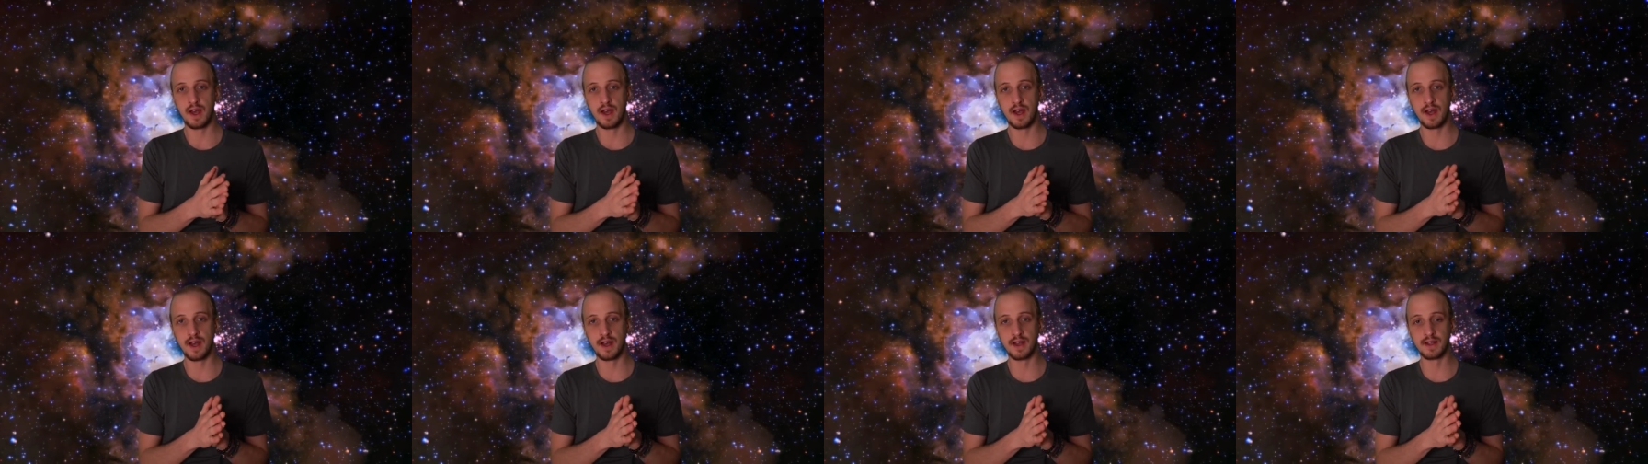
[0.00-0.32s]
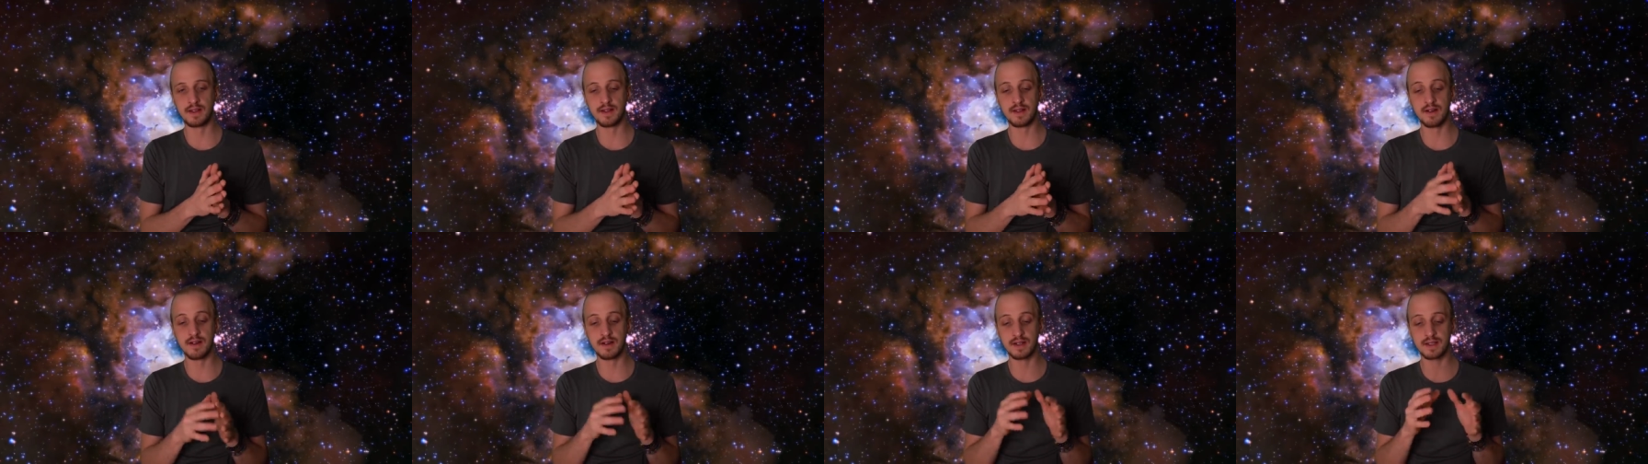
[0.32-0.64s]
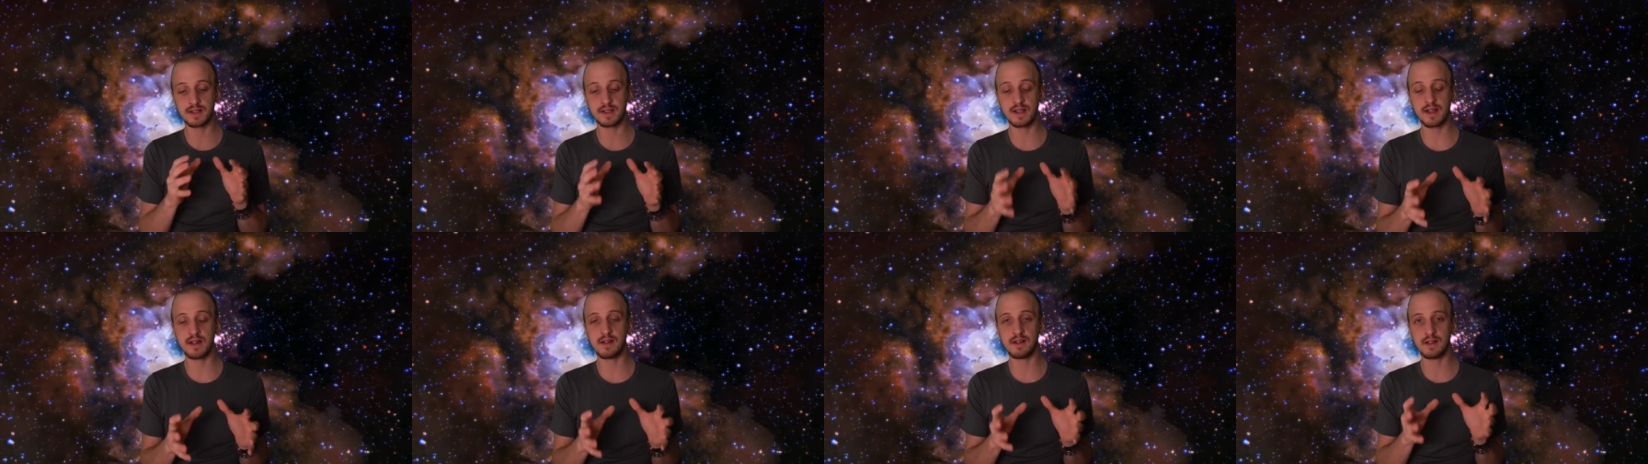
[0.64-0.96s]
and there are
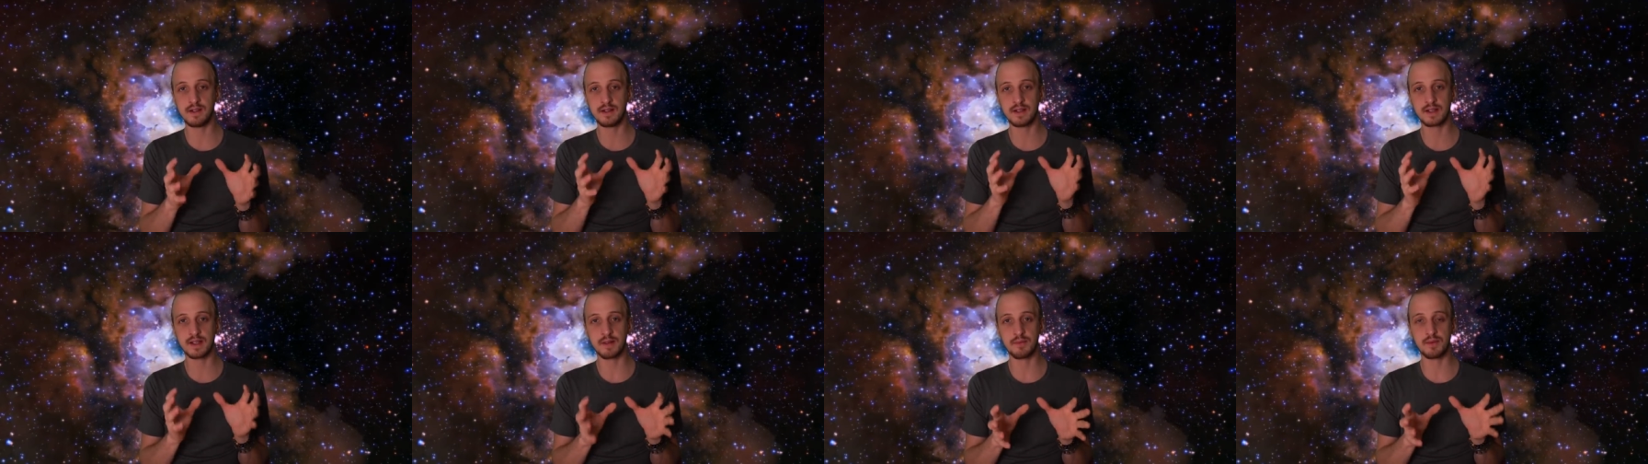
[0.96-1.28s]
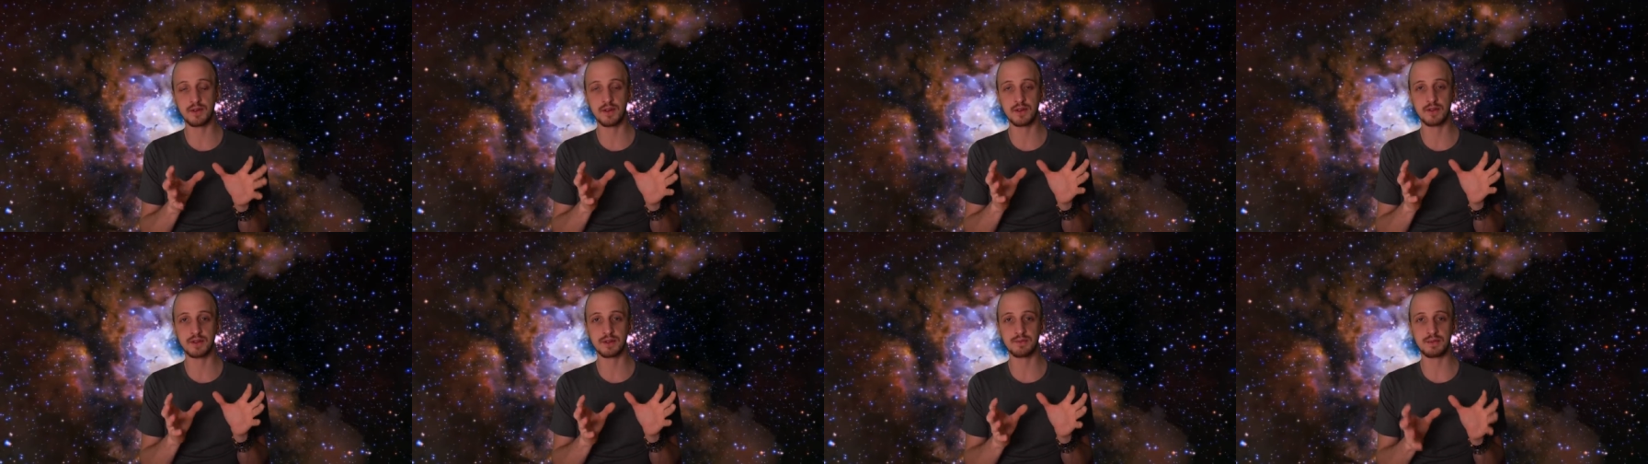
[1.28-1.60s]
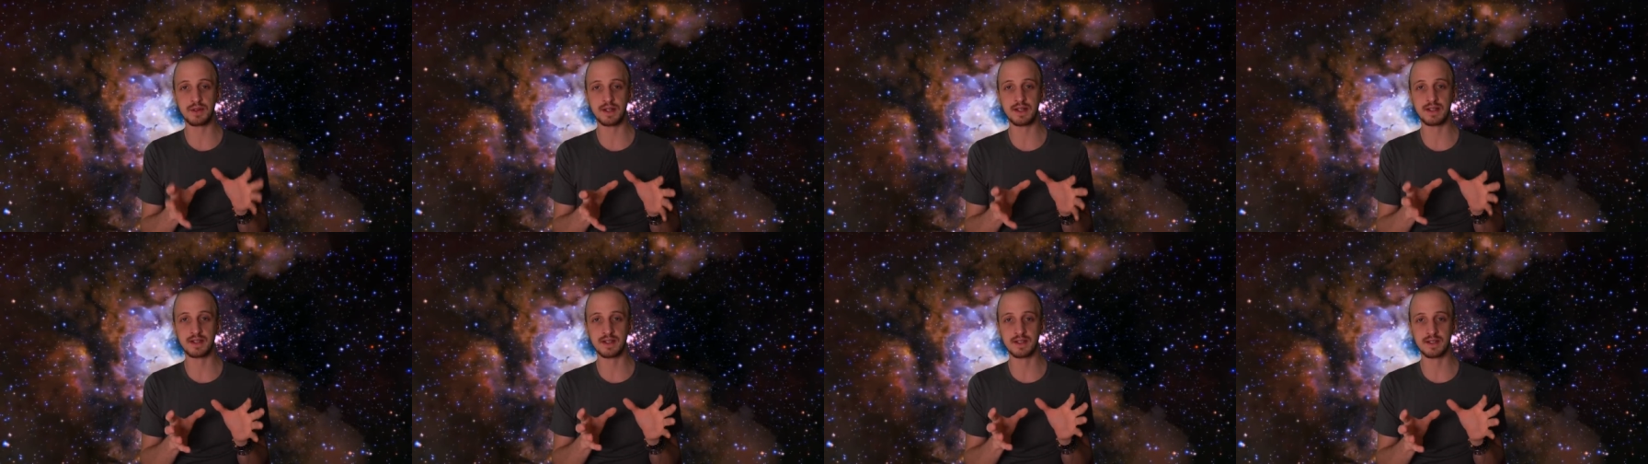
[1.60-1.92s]
still some of those
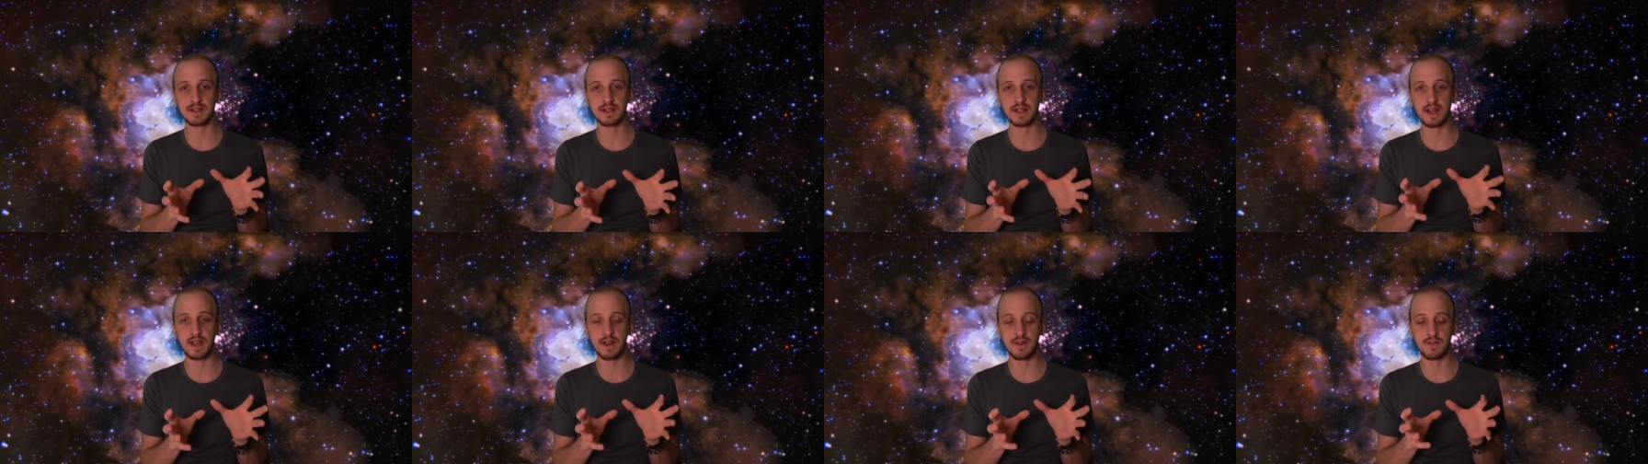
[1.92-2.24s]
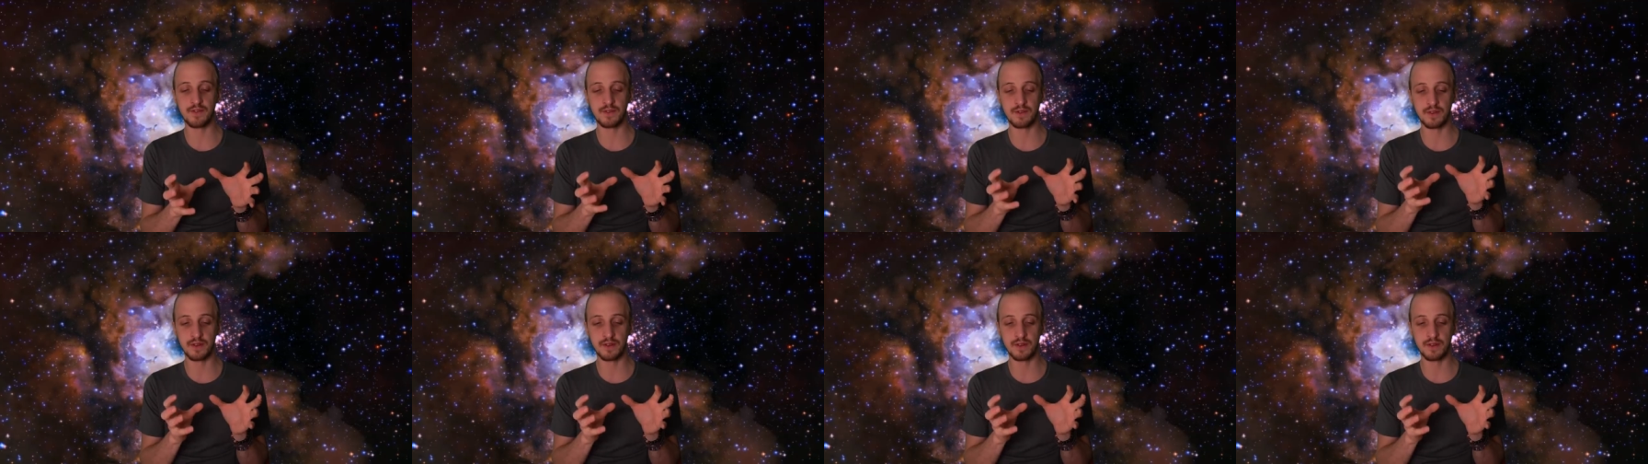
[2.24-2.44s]
places left.